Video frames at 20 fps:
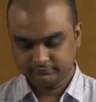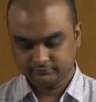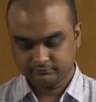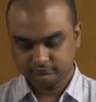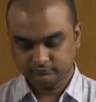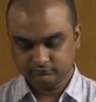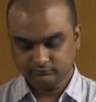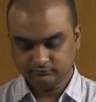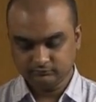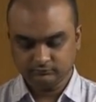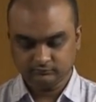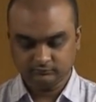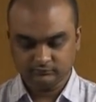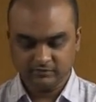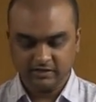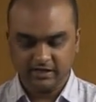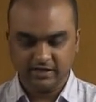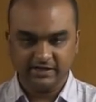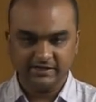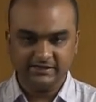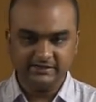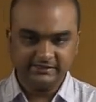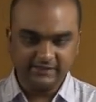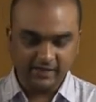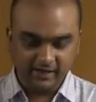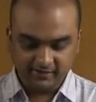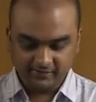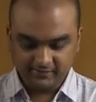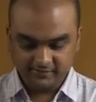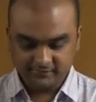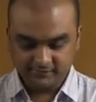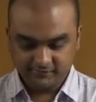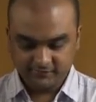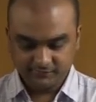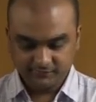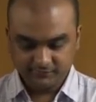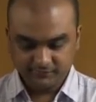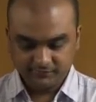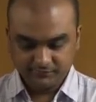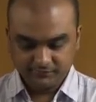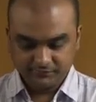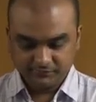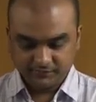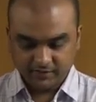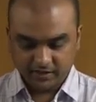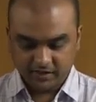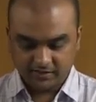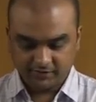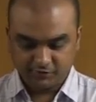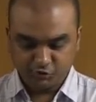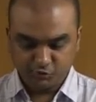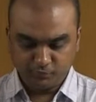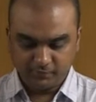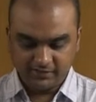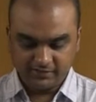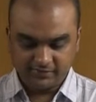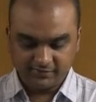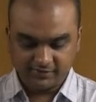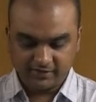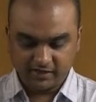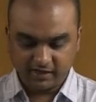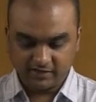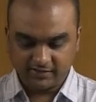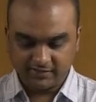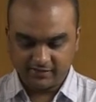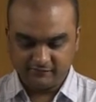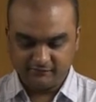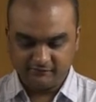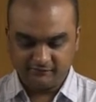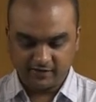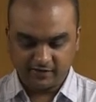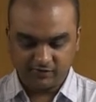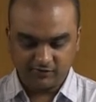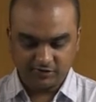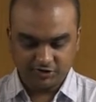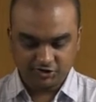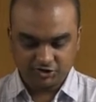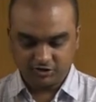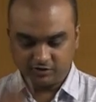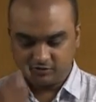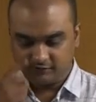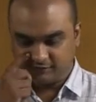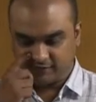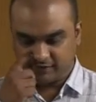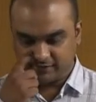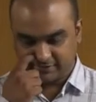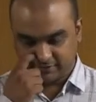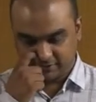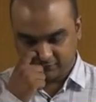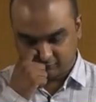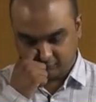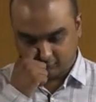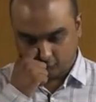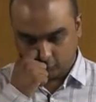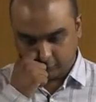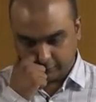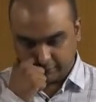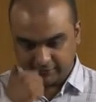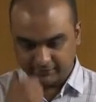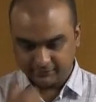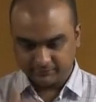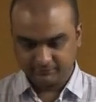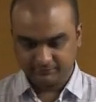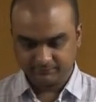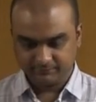The entire argument regarding violation of Article 14,